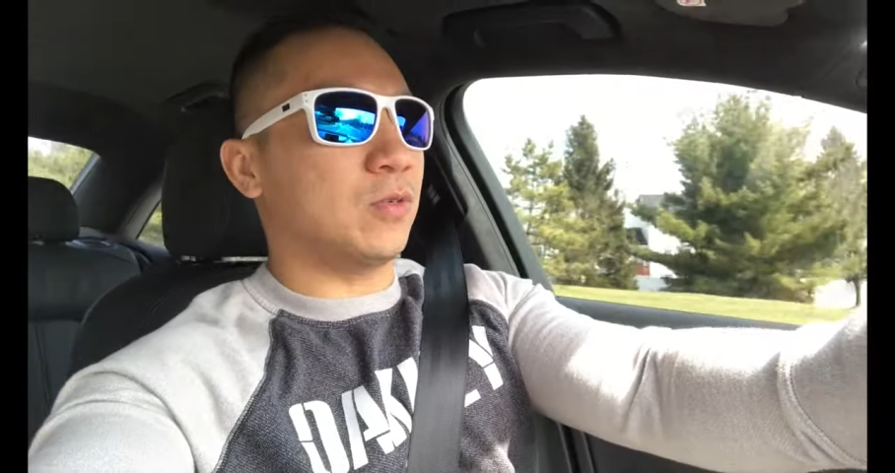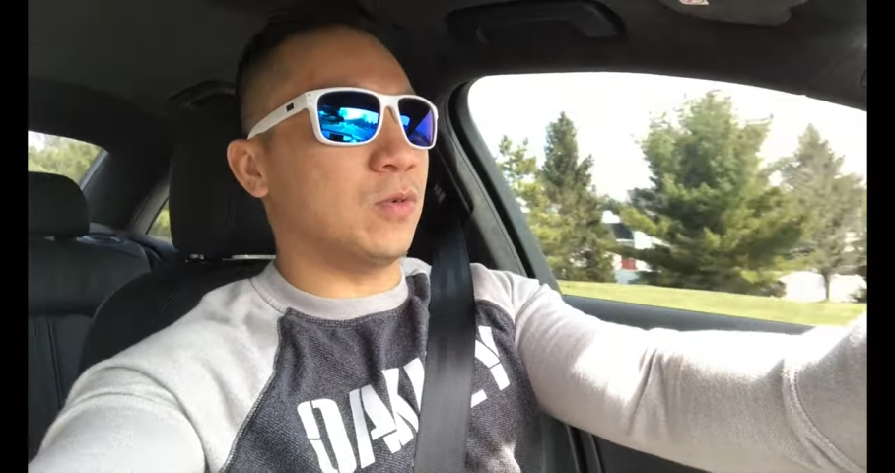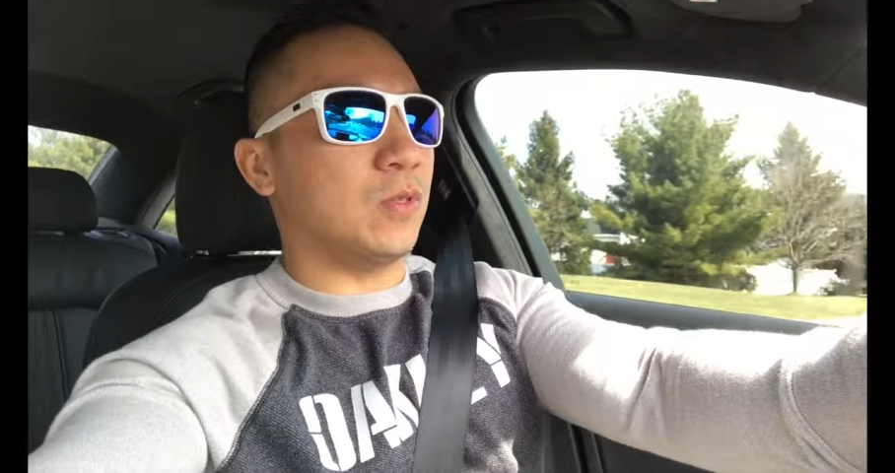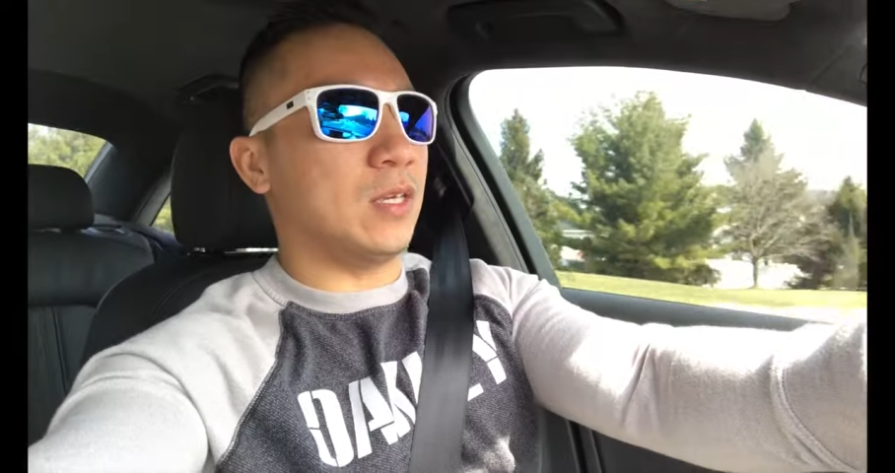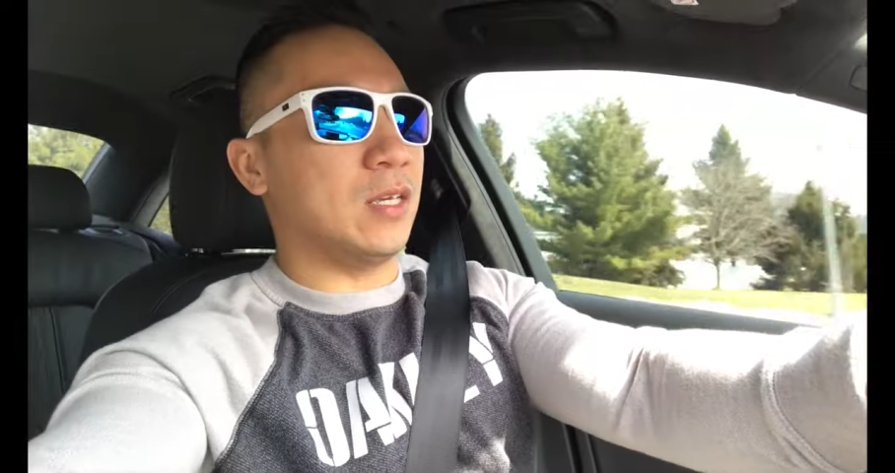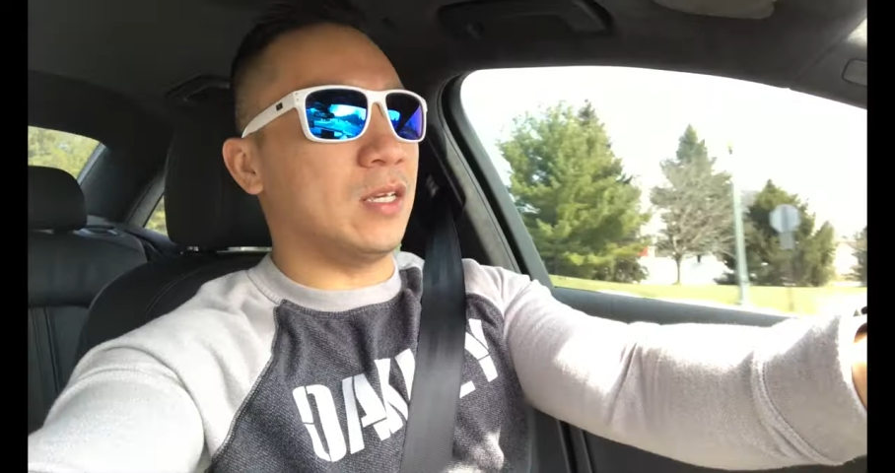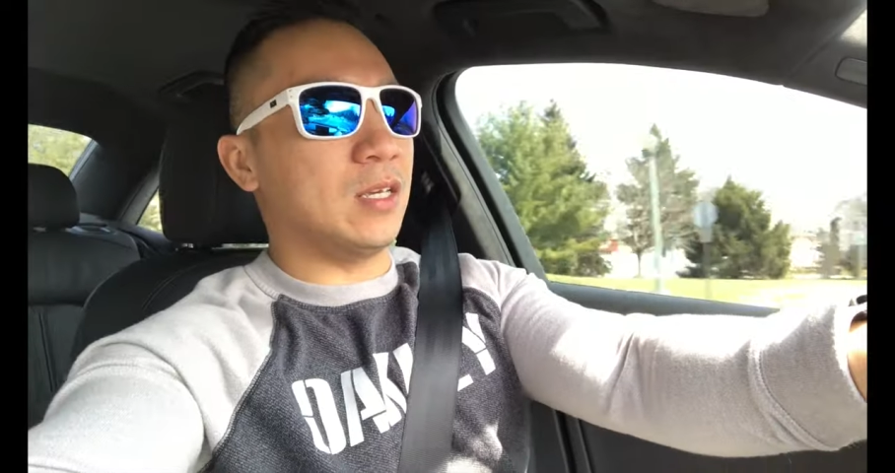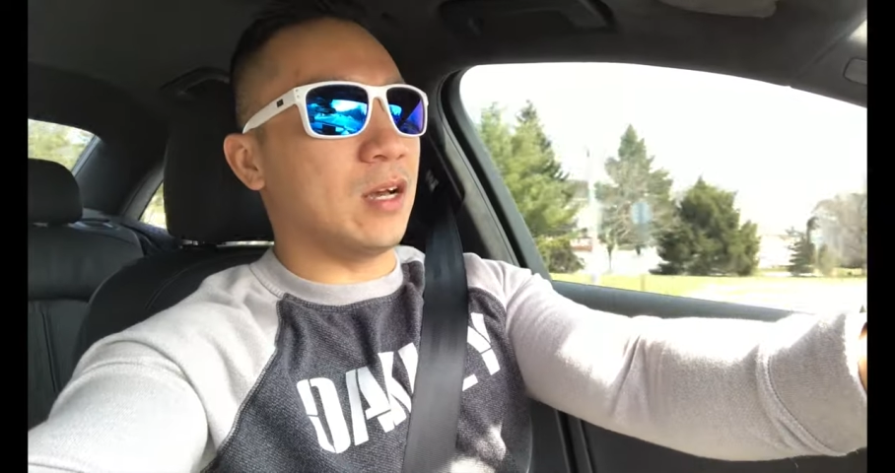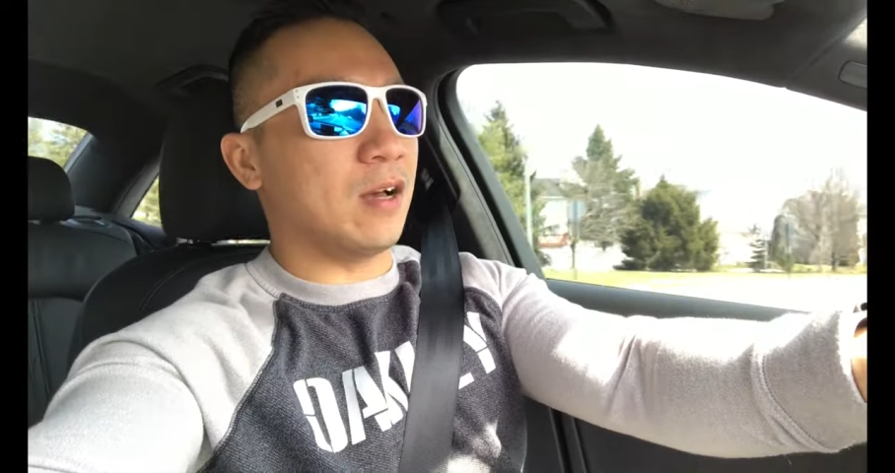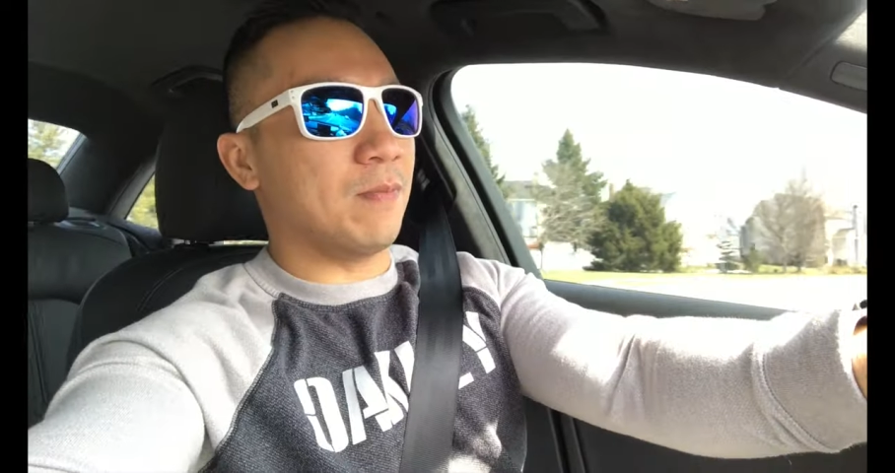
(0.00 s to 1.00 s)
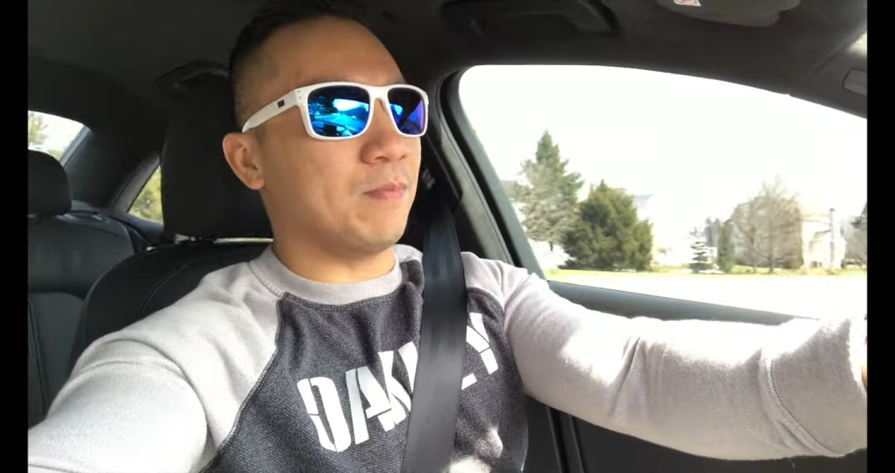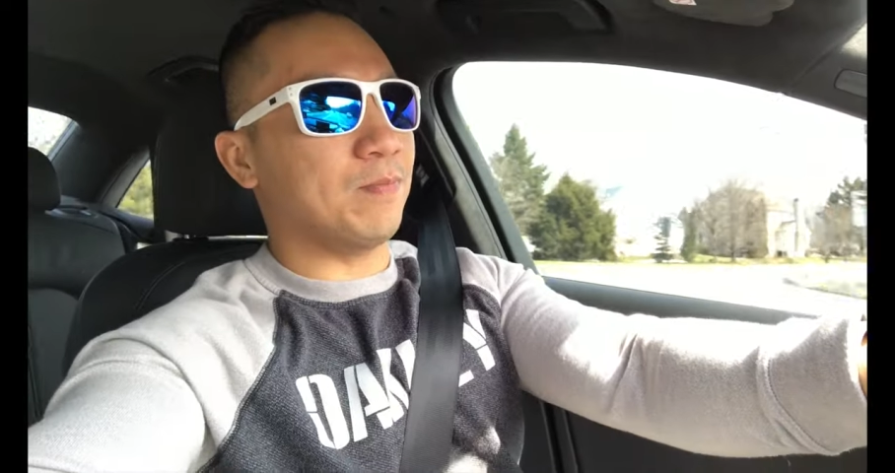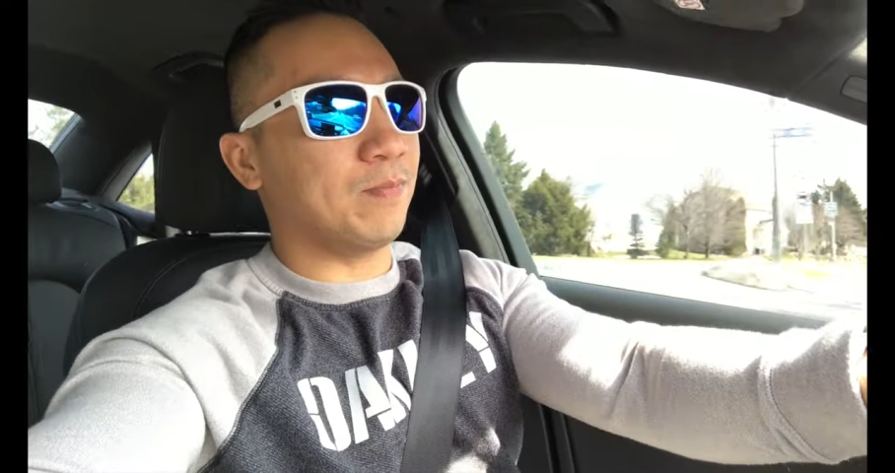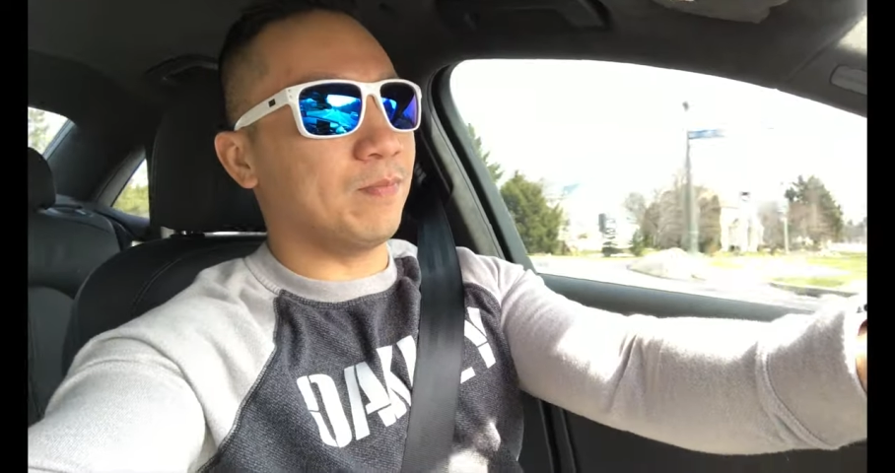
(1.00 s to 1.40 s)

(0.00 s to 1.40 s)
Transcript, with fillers: to the um,